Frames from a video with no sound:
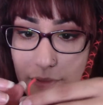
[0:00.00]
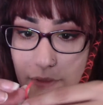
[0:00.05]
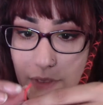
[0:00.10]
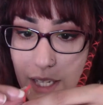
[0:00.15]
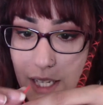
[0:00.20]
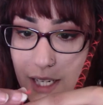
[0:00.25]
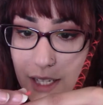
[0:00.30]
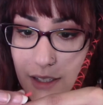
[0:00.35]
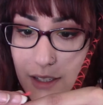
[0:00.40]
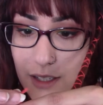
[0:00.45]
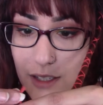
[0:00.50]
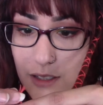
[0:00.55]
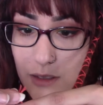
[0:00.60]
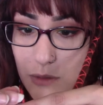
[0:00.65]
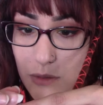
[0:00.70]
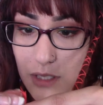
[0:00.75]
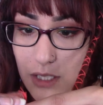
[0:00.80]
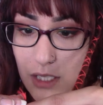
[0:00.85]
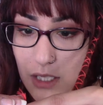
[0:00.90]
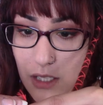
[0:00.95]
And I think it's
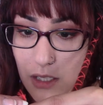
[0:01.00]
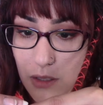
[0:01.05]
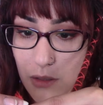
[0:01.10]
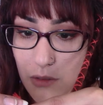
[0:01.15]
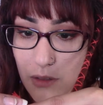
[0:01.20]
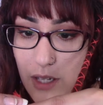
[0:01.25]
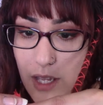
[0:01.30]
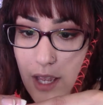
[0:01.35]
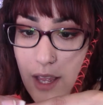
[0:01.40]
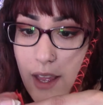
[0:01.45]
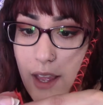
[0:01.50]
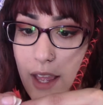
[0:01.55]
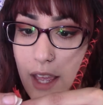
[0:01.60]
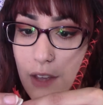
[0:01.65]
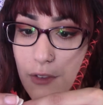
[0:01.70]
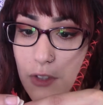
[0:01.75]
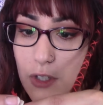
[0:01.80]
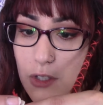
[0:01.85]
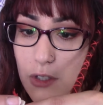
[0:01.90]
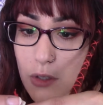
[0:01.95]
really cute.
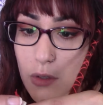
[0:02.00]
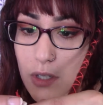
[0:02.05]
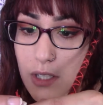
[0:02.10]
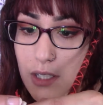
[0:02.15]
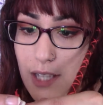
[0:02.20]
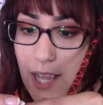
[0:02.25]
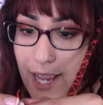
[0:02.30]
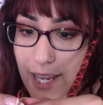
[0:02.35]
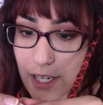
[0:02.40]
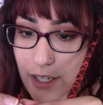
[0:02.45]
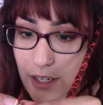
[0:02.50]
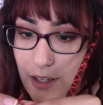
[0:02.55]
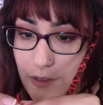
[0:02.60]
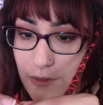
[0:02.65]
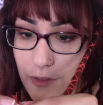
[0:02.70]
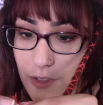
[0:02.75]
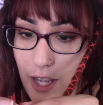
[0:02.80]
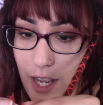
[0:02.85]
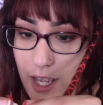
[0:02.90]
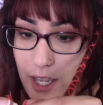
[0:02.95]
If you do a tight
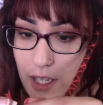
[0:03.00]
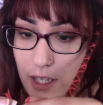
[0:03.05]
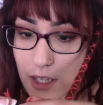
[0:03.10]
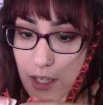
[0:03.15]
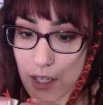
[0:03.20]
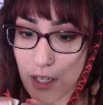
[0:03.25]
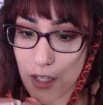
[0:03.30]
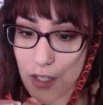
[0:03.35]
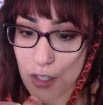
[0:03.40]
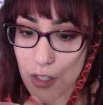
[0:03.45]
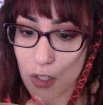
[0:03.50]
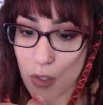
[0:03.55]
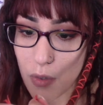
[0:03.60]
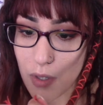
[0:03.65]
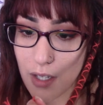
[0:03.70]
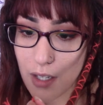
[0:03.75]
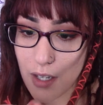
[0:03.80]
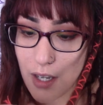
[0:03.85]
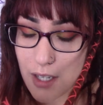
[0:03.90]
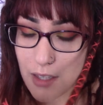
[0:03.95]
enough knot, you
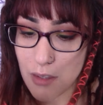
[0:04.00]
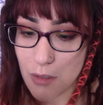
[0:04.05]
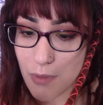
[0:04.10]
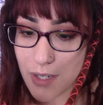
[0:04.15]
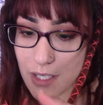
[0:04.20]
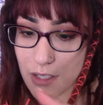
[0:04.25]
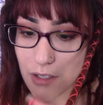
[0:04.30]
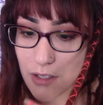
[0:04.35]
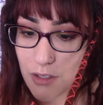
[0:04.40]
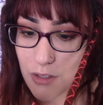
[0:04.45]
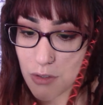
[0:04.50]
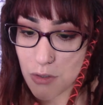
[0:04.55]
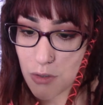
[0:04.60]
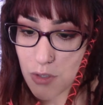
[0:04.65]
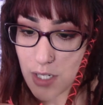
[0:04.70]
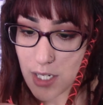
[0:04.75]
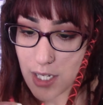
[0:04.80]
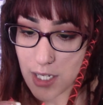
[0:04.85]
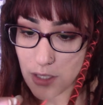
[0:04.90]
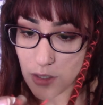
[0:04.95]
can cut the rest of the
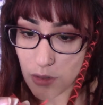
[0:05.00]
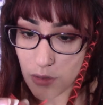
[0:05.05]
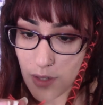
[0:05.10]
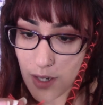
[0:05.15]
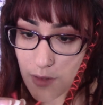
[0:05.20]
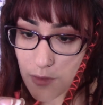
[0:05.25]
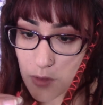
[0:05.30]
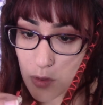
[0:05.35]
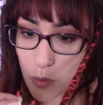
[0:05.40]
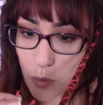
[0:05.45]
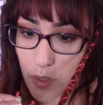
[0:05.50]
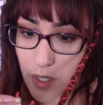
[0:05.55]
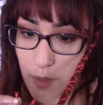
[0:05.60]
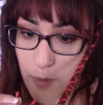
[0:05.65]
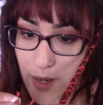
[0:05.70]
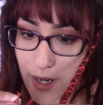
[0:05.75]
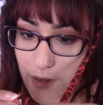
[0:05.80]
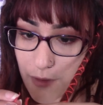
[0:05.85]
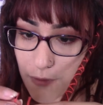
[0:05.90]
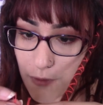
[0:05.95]
string and you don't have to worry
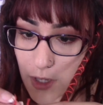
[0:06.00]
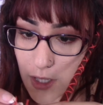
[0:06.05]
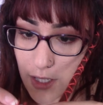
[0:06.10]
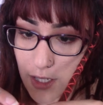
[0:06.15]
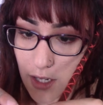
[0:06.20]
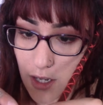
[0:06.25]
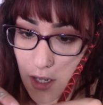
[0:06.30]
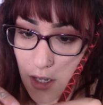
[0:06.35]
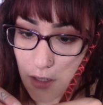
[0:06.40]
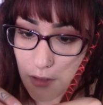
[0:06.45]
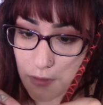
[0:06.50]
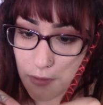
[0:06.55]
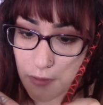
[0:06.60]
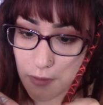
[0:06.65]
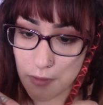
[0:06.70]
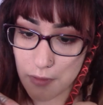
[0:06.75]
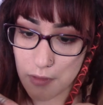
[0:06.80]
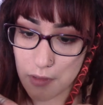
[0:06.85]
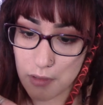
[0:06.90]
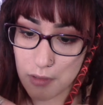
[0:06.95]
about it falling
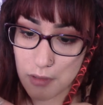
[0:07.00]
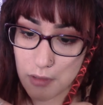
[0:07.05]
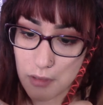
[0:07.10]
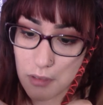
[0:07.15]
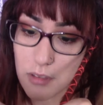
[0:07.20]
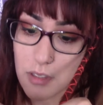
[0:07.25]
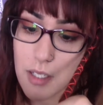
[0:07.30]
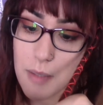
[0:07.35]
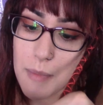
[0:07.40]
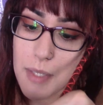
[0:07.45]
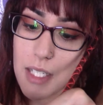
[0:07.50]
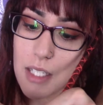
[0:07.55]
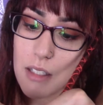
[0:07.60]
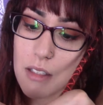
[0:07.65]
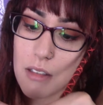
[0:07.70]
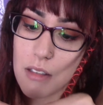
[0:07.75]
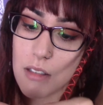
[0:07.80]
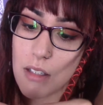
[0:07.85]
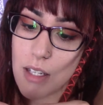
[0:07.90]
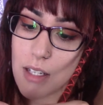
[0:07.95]
off. I
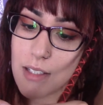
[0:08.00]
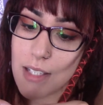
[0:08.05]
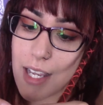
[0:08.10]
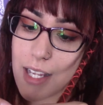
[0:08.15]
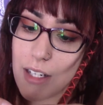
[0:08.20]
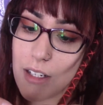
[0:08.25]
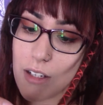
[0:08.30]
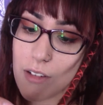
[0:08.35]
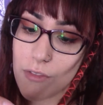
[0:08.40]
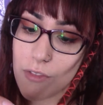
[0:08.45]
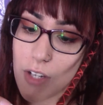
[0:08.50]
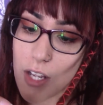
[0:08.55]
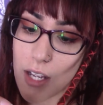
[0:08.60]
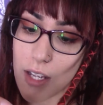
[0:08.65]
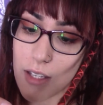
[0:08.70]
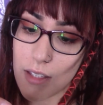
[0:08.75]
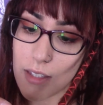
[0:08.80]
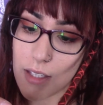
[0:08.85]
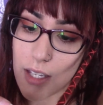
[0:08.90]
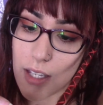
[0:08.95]
mean, a tight enough
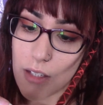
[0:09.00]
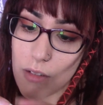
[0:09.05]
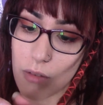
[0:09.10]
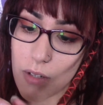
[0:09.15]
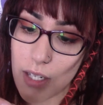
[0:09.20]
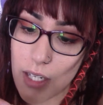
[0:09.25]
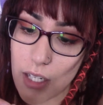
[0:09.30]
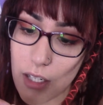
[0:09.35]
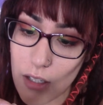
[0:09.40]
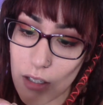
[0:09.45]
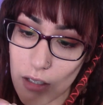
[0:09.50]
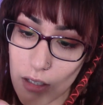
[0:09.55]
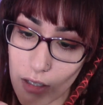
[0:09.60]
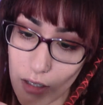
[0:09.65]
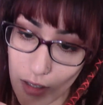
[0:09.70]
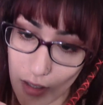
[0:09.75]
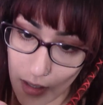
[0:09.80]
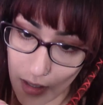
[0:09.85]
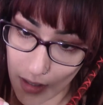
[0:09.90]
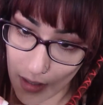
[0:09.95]
knot at the end right here.
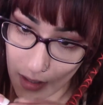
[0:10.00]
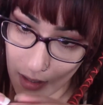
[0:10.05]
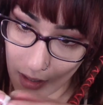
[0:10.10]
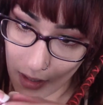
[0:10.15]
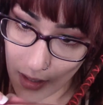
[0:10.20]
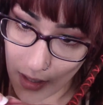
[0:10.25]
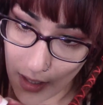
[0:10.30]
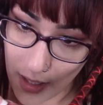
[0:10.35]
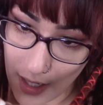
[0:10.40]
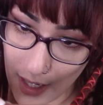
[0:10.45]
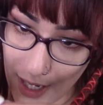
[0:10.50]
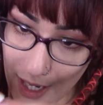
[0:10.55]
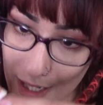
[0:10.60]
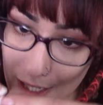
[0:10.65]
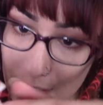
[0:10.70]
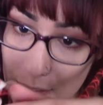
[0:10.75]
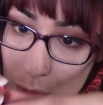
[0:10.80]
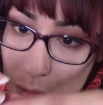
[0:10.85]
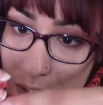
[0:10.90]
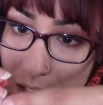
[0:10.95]
And
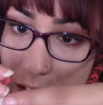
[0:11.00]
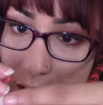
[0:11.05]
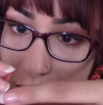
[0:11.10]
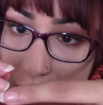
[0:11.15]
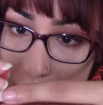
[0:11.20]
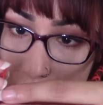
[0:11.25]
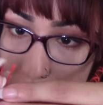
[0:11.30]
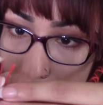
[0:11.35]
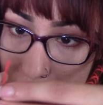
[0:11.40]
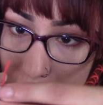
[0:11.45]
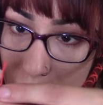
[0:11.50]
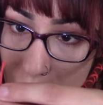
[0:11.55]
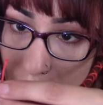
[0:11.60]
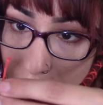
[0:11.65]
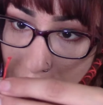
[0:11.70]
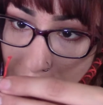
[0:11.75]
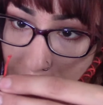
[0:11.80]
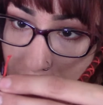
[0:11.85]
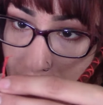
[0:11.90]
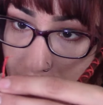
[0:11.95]
it's really hard once you
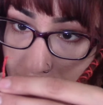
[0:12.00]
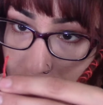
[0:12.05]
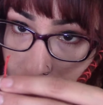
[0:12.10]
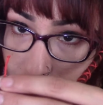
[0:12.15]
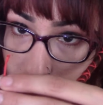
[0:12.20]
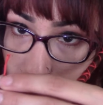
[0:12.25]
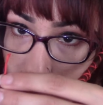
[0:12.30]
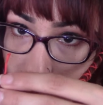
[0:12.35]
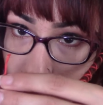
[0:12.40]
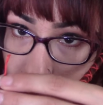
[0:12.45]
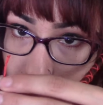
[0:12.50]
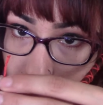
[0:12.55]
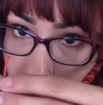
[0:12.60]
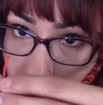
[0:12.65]
get to the end because you